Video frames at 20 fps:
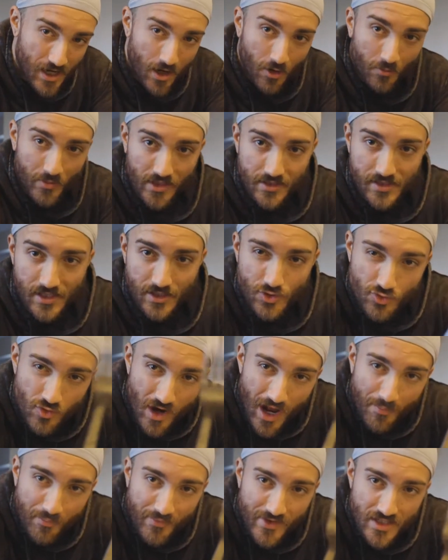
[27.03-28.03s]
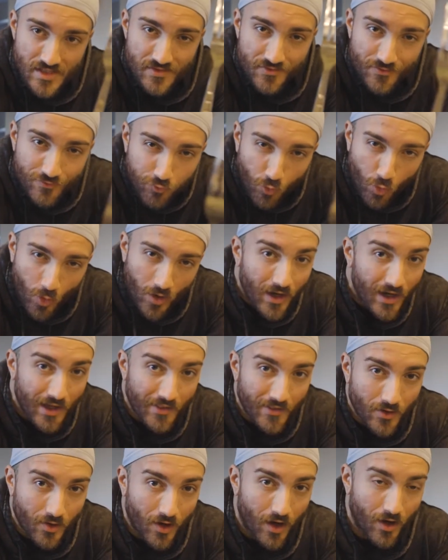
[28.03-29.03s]
now because I dropped this fork
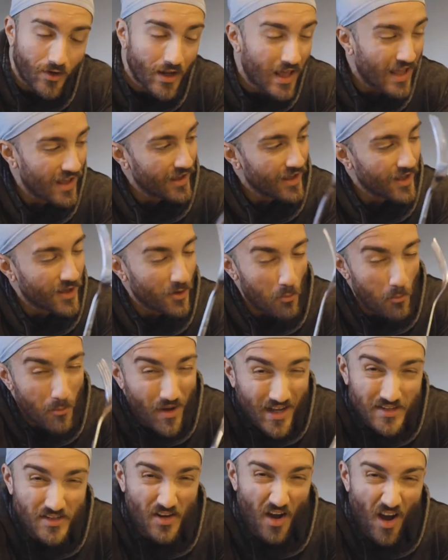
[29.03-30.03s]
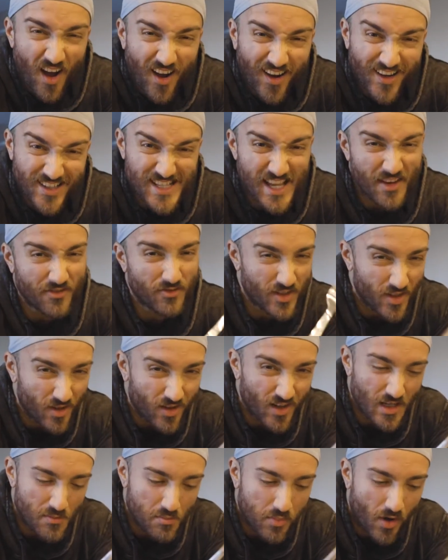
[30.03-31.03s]
on the ground. My dogs have
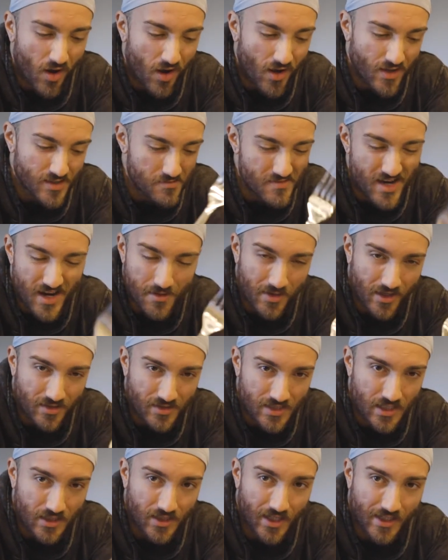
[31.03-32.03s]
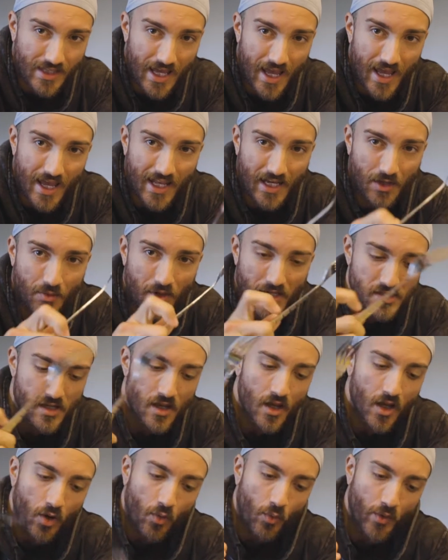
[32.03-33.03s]
dirty paws. I'm not about to eat like that.
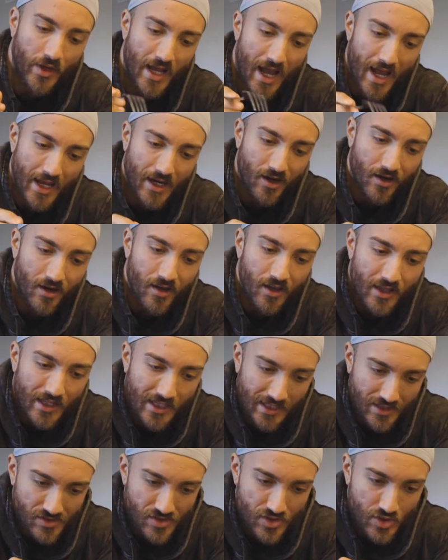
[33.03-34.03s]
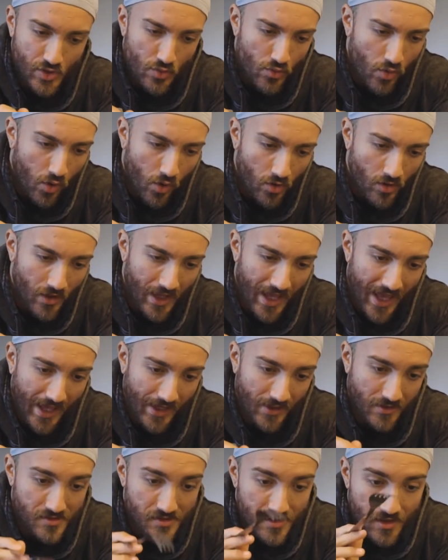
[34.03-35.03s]
Anyways, what we got here is 2 whole
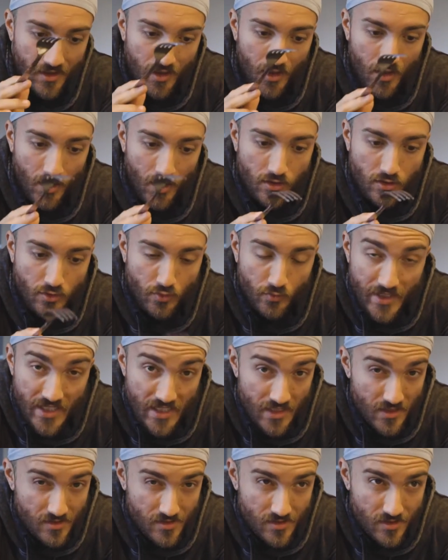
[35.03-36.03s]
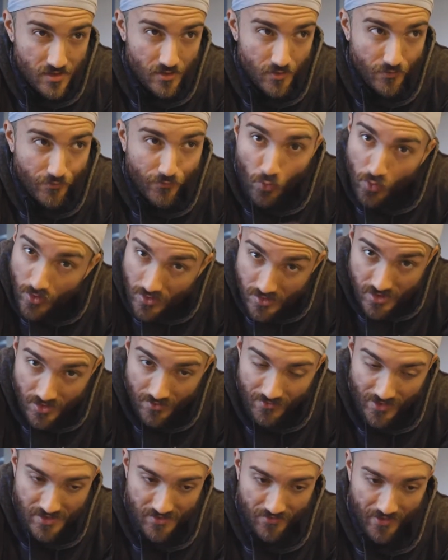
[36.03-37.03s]
eggs, 4
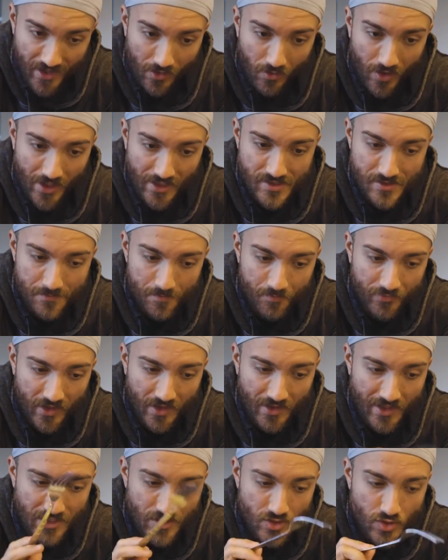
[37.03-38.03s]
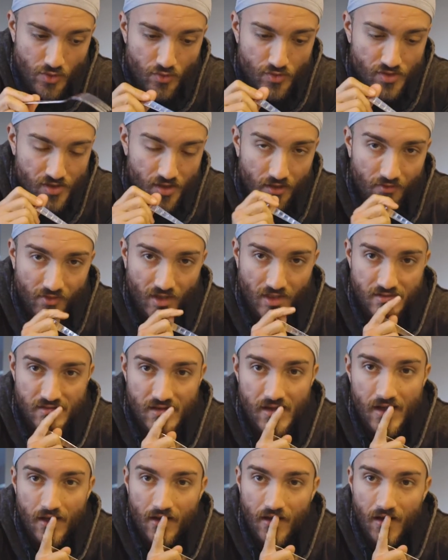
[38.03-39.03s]
servings of egg whites, and then 2
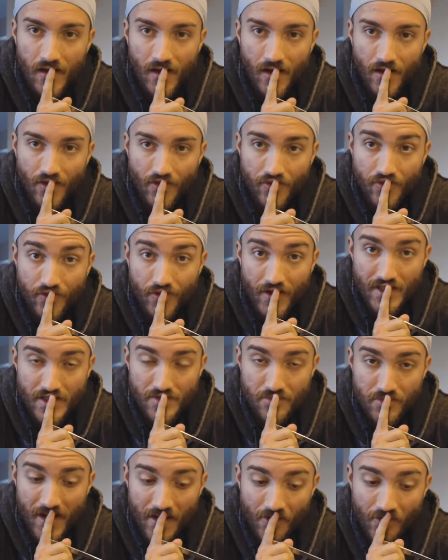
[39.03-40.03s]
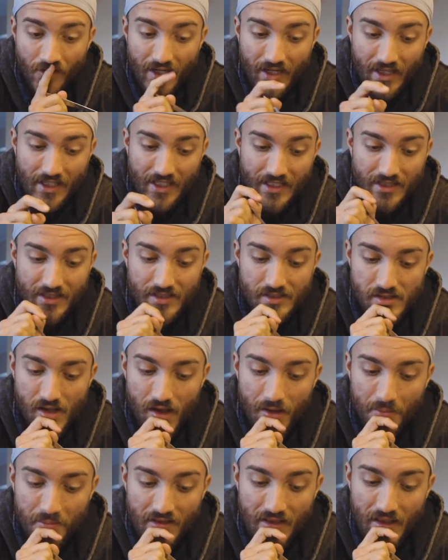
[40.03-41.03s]
servings of French bread. We're gonna eat this
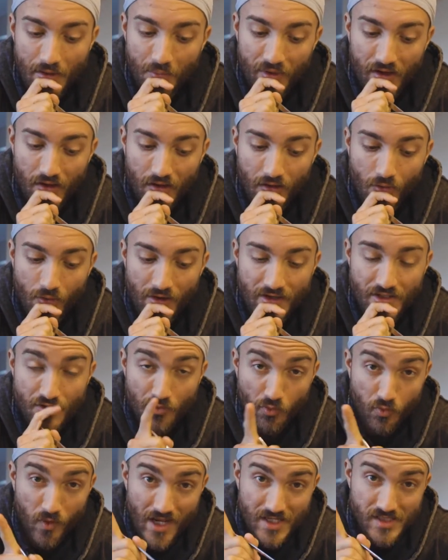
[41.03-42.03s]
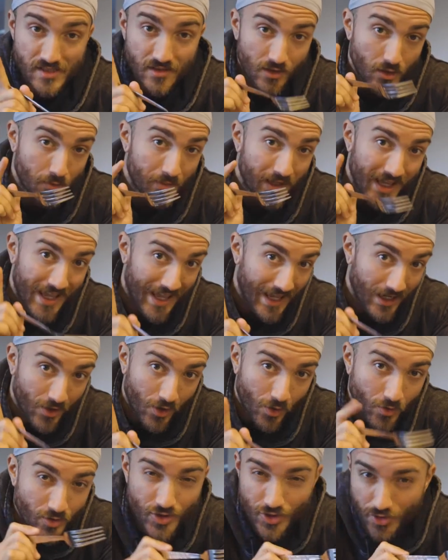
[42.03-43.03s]
up, and then we are going to rest a little bit and
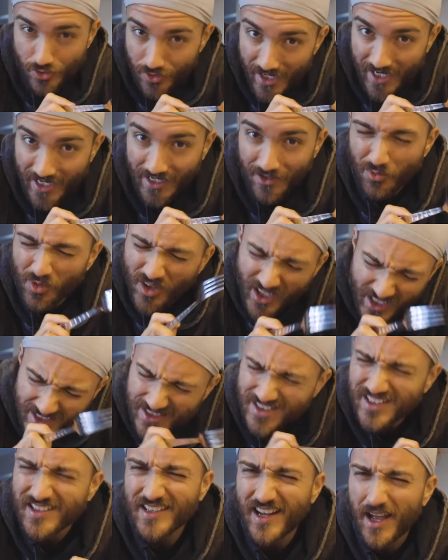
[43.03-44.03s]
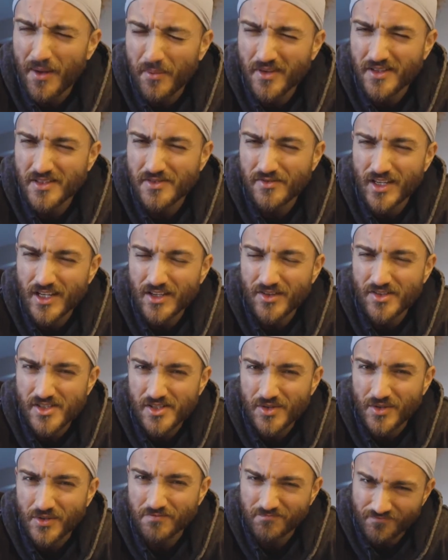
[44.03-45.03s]
go train. We'll get into the top of this video
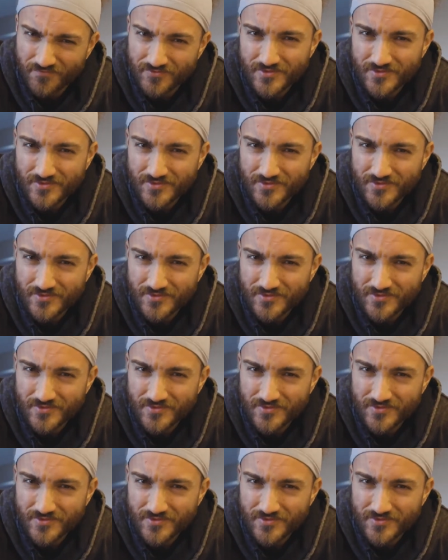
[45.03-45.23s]
soon.